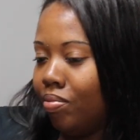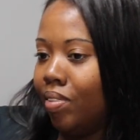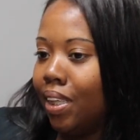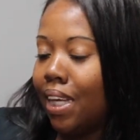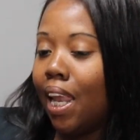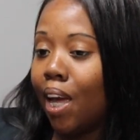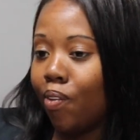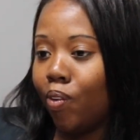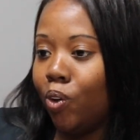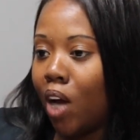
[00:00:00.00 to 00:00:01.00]

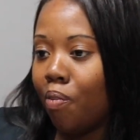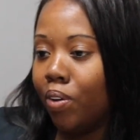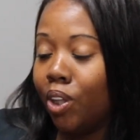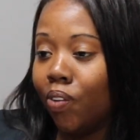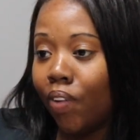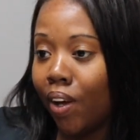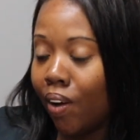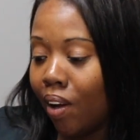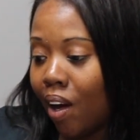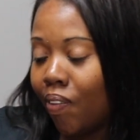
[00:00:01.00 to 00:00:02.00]
if you drop a
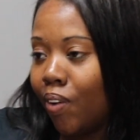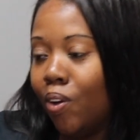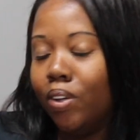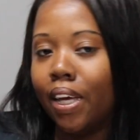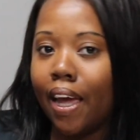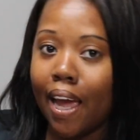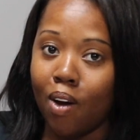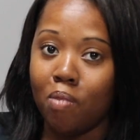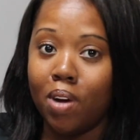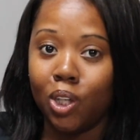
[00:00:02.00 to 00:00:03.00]
Chevelle off and you say, hey, I
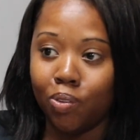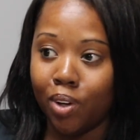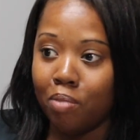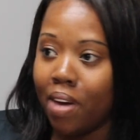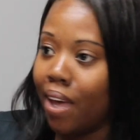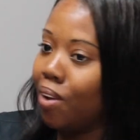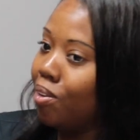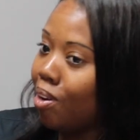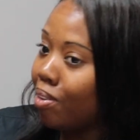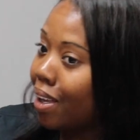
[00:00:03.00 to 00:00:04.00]
want my Chevelle back.
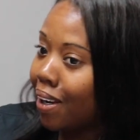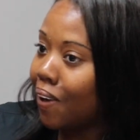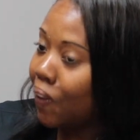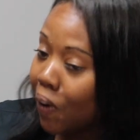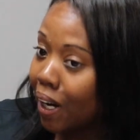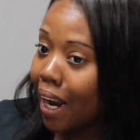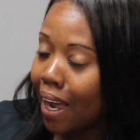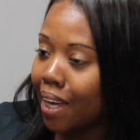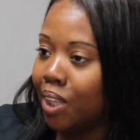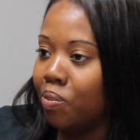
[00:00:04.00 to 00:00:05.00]
You don't get it in 30
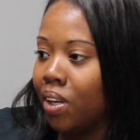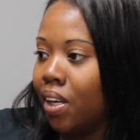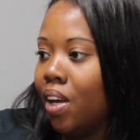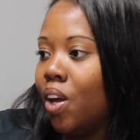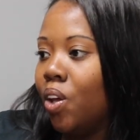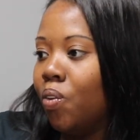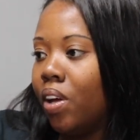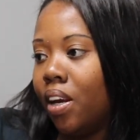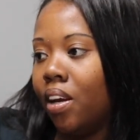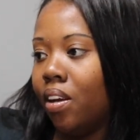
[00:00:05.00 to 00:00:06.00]
days, but you
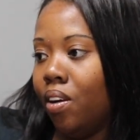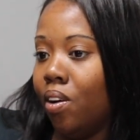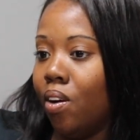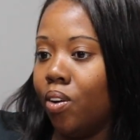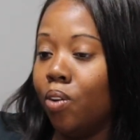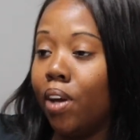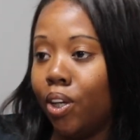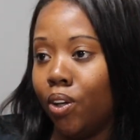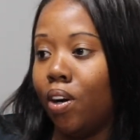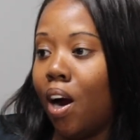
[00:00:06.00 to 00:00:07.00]
get it, you
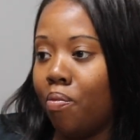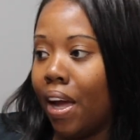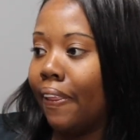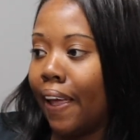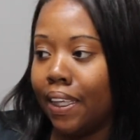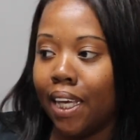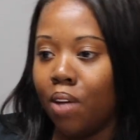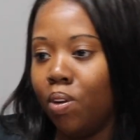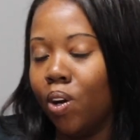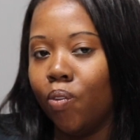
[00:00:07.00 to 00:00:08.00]
get your car back that
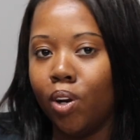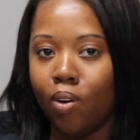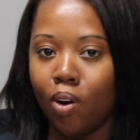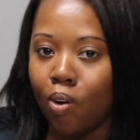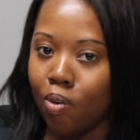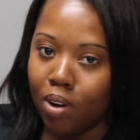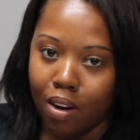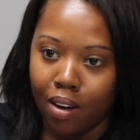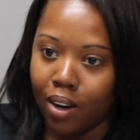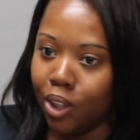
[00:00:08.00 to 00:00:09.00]
same year. We don't hold
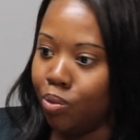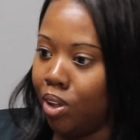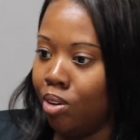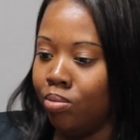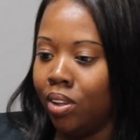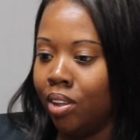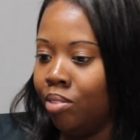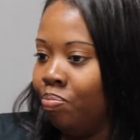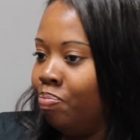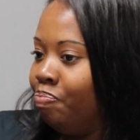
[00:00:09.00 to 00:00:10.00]
cars,
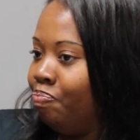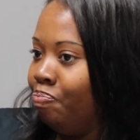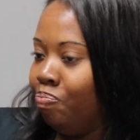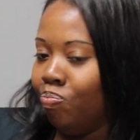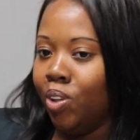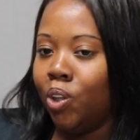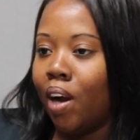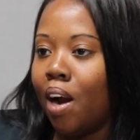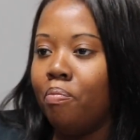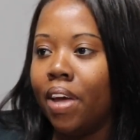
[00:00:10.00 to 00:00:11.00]
we
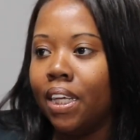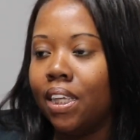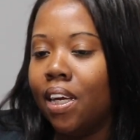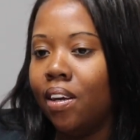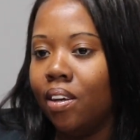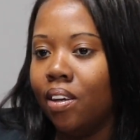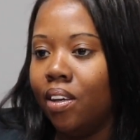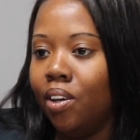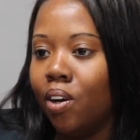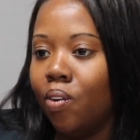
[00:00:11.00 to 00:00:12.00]
try our best, and
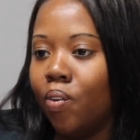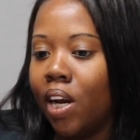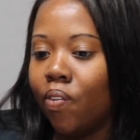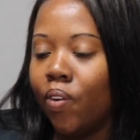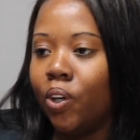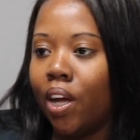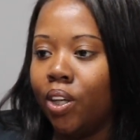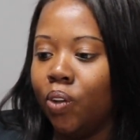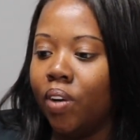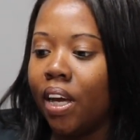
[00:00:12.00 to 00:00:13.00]
whatever we try to do with